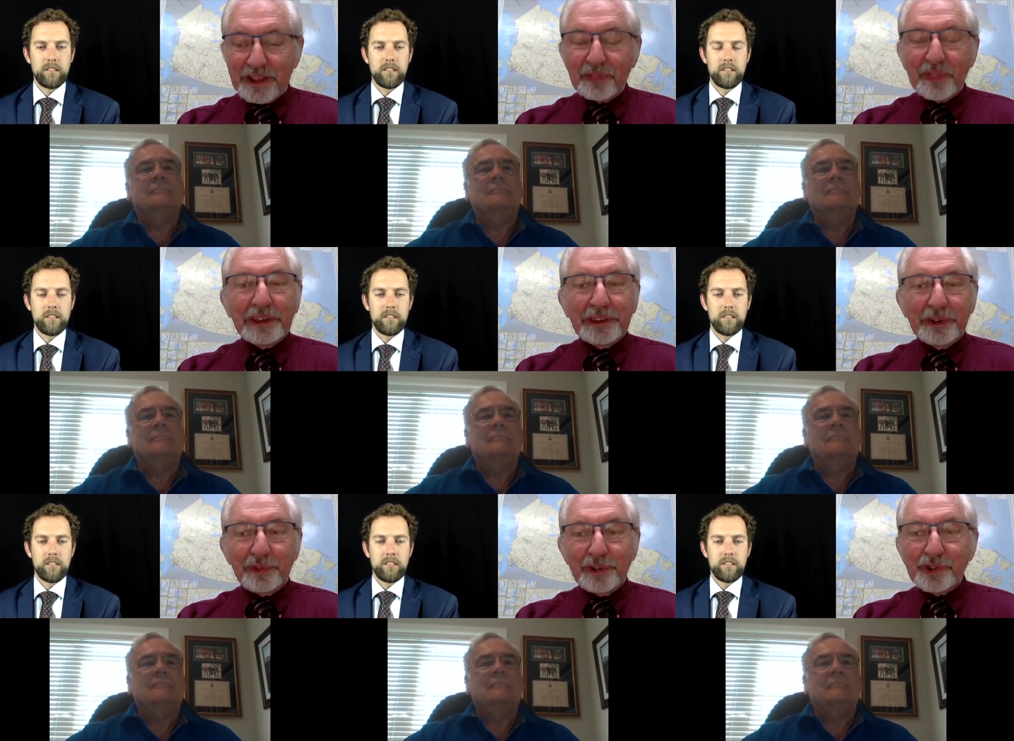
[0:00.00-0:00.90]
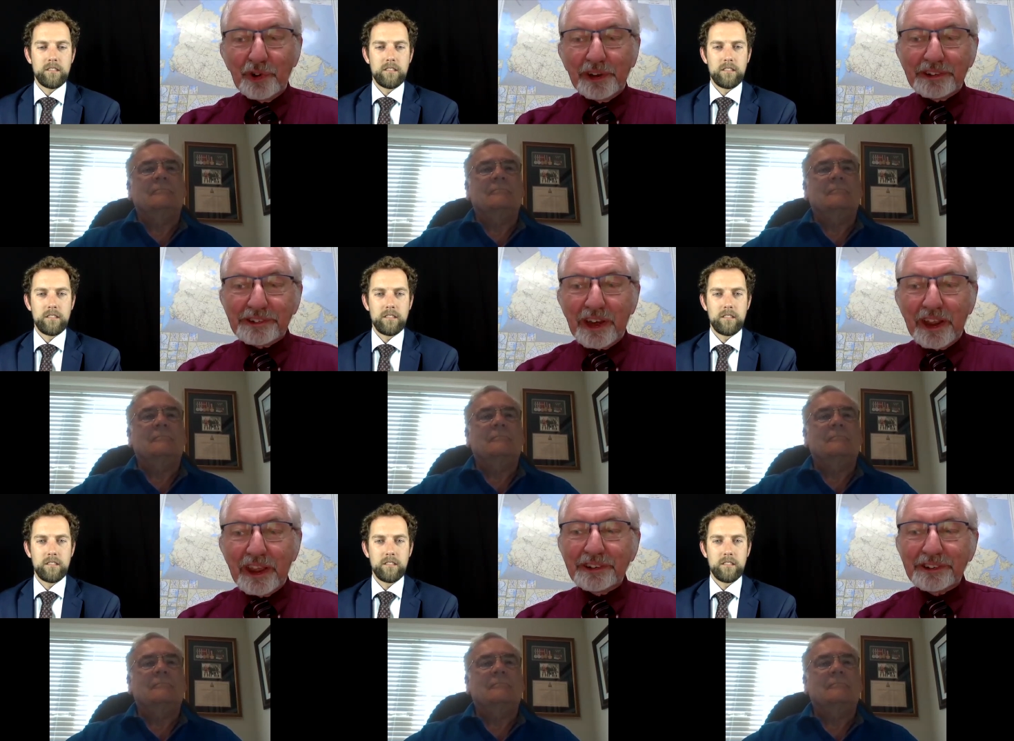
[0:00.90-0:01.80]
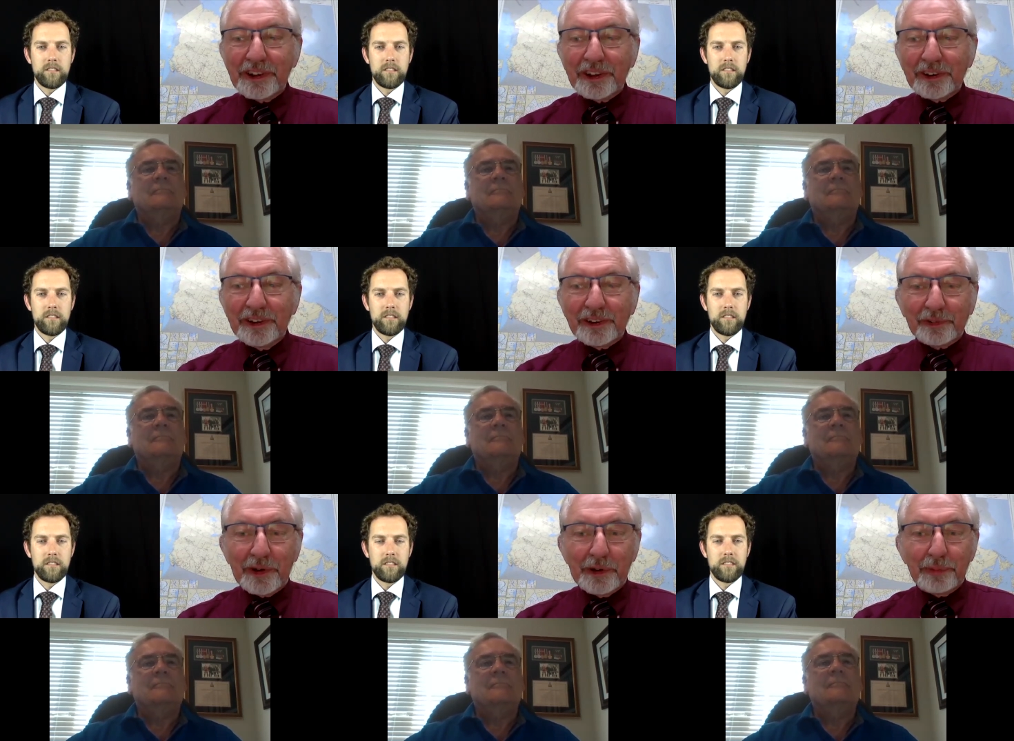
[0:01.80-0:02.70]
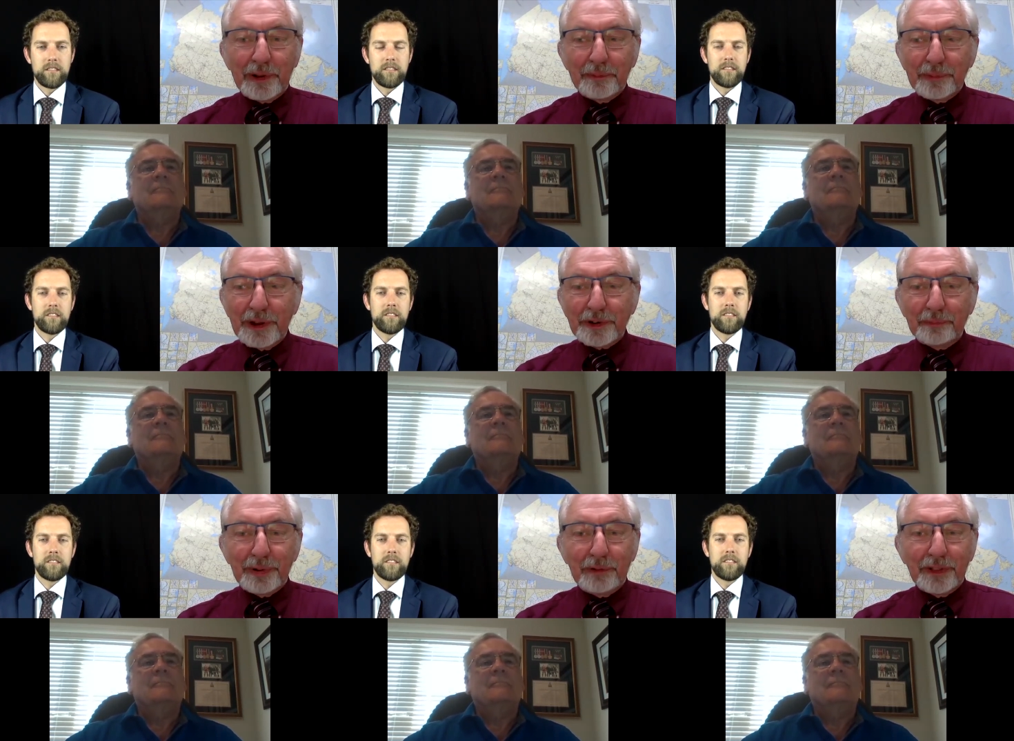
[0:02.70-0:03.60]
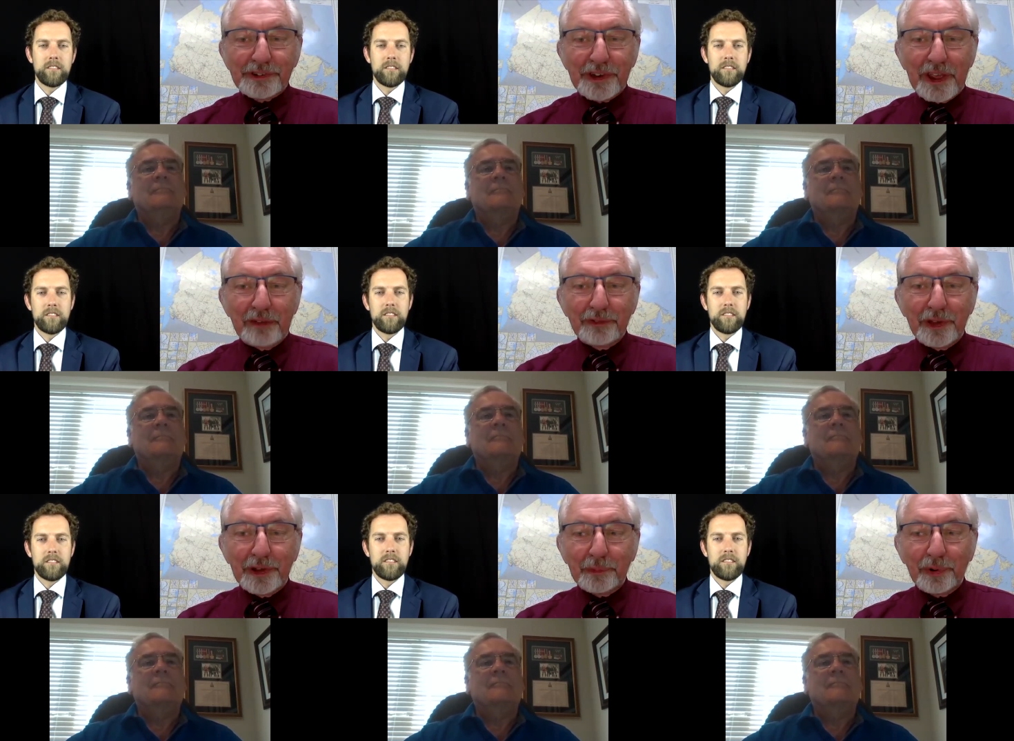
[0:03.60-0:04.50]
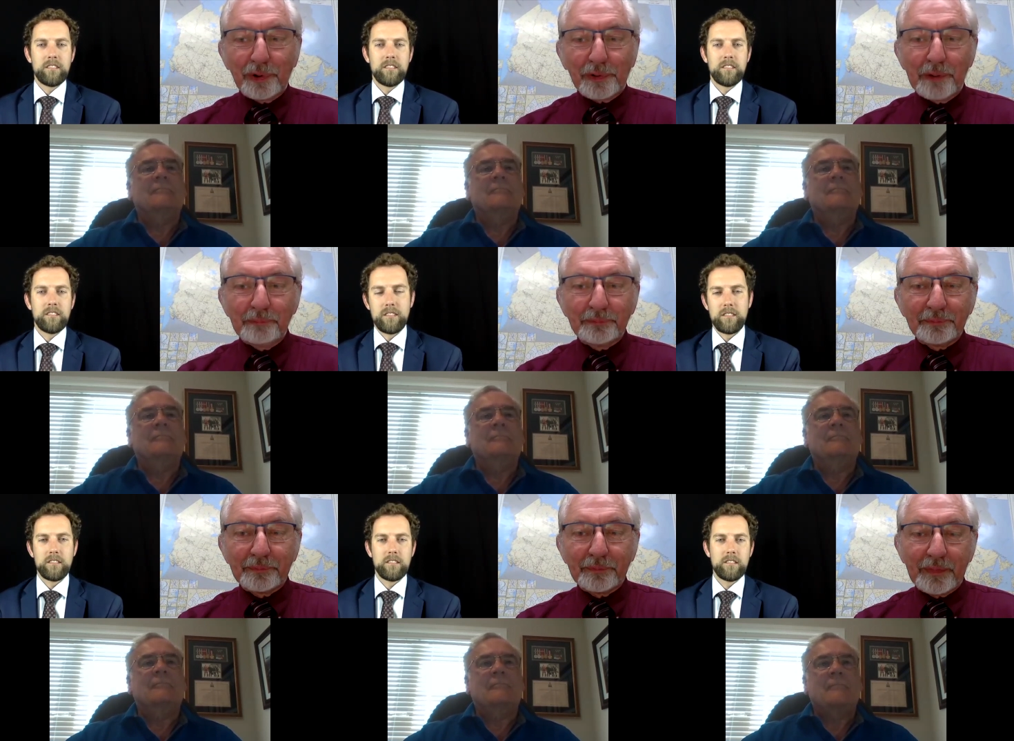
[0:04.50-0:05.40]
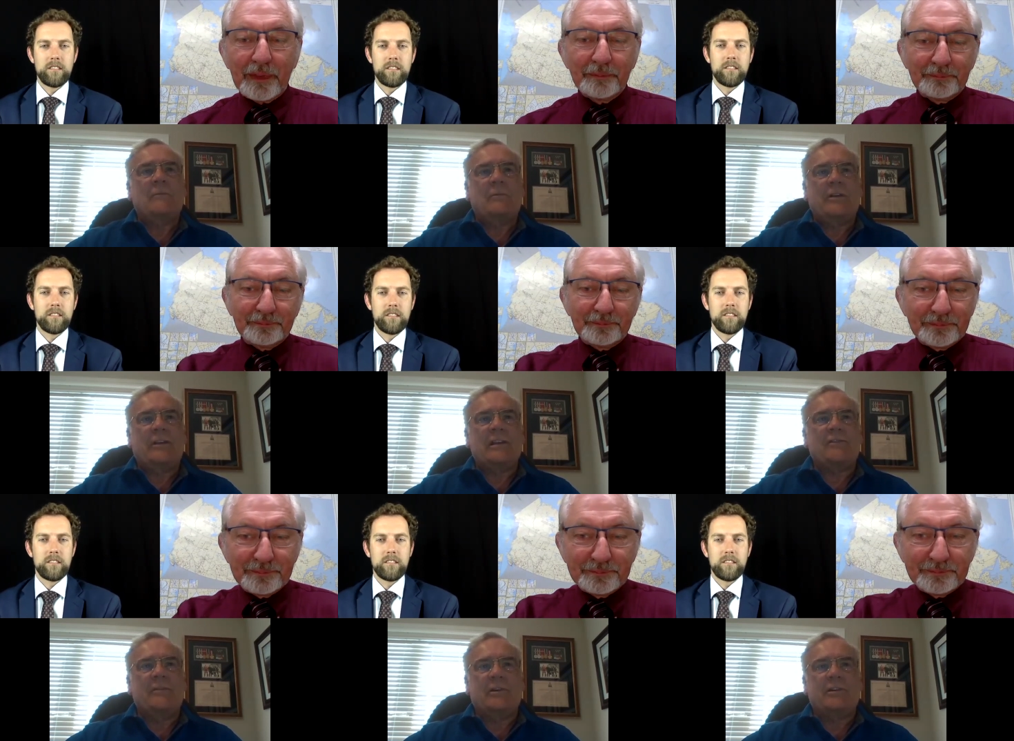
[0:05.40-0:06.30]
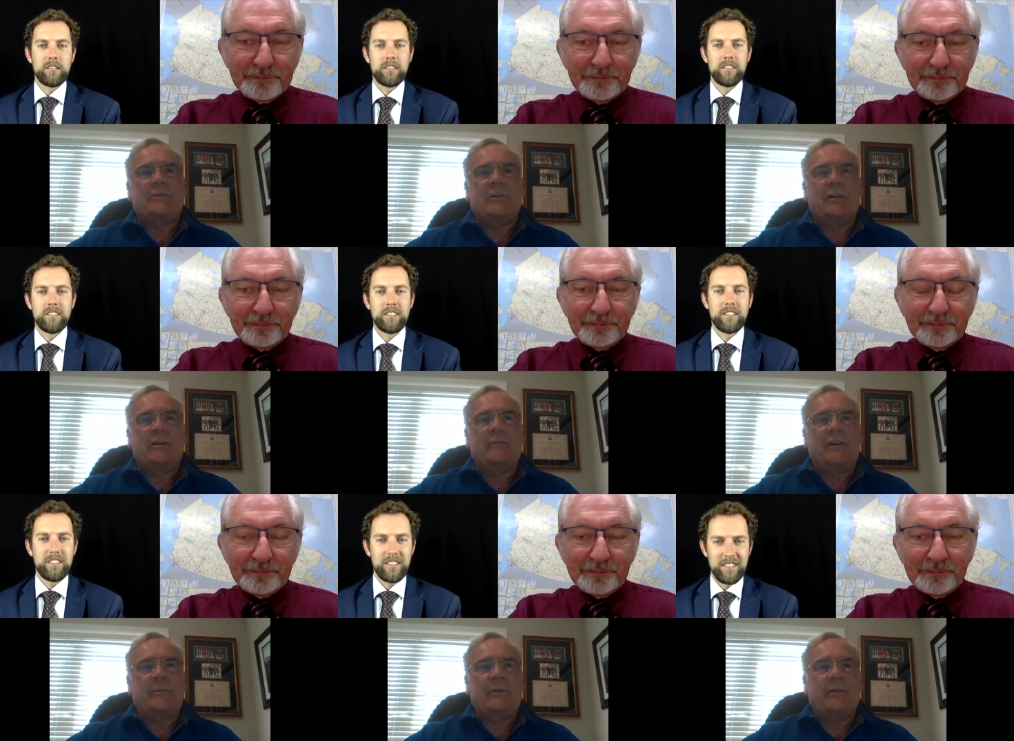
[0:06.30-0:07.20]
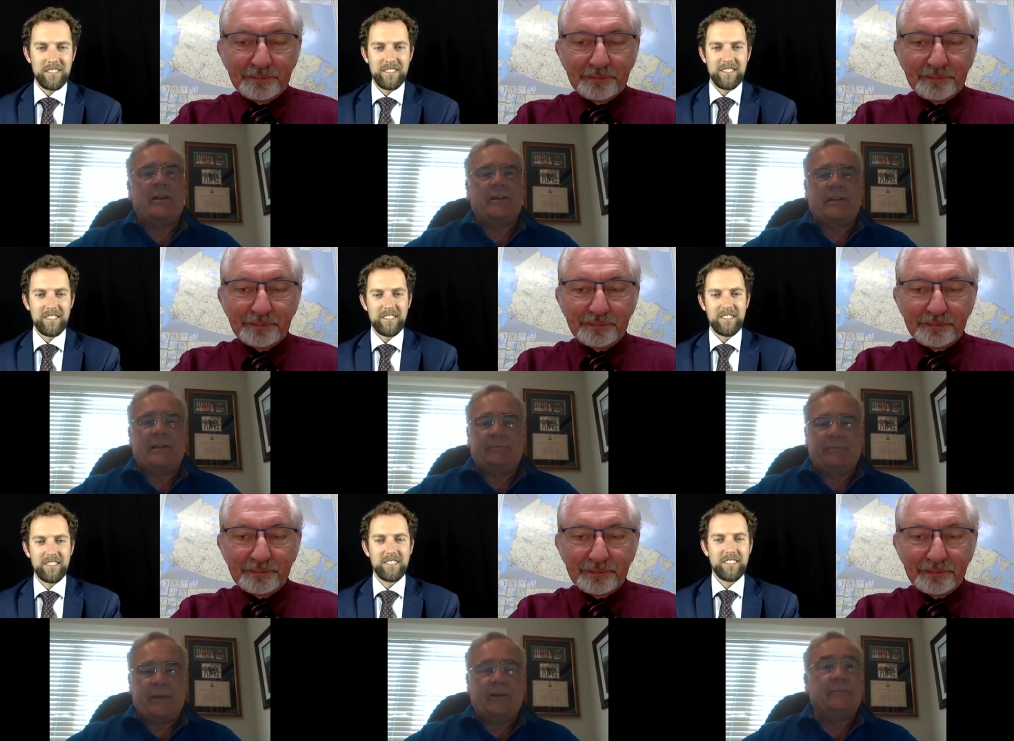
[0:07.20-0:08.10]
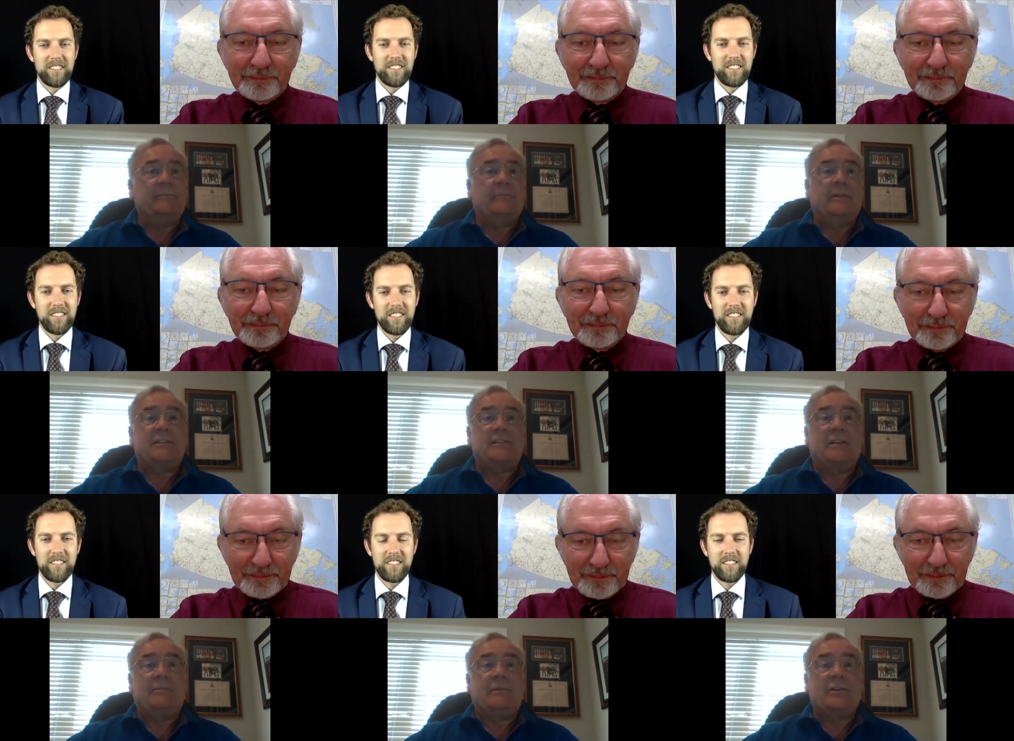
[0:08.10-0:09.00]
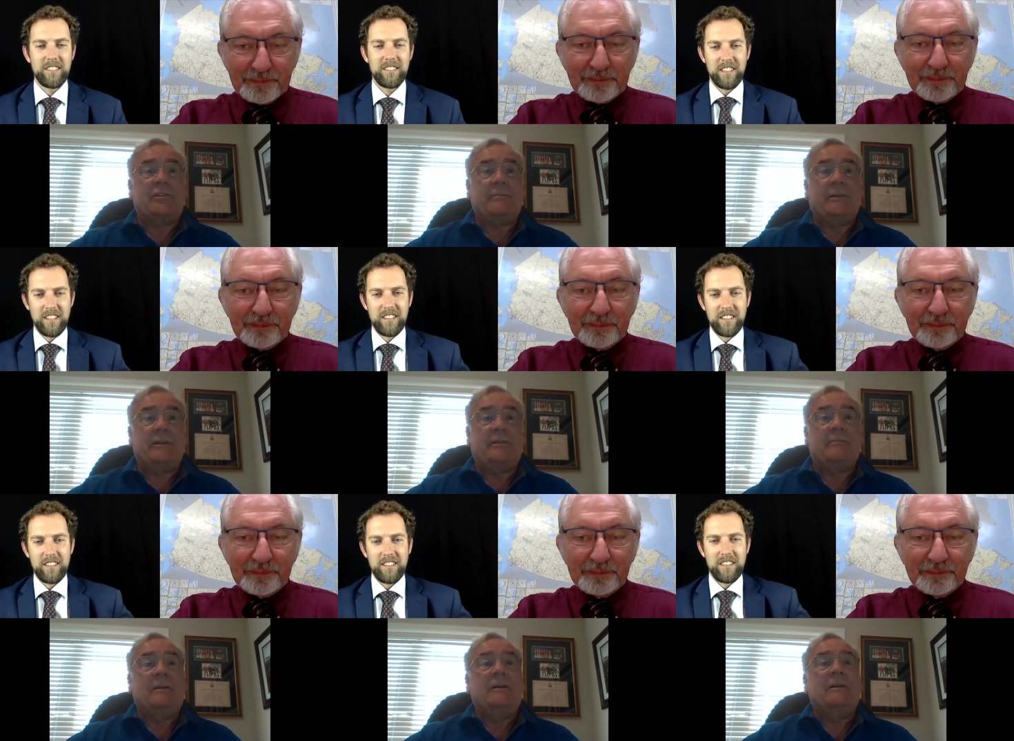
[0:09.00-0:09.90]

Speaker 1: uh, thank you for joining us today. It's a great pl pleasure and privilege to have you on the program.
Speaker 2: Well, thanks very much for uh, inviting me, Rod, uh, Peter. It's a pleasure to be here.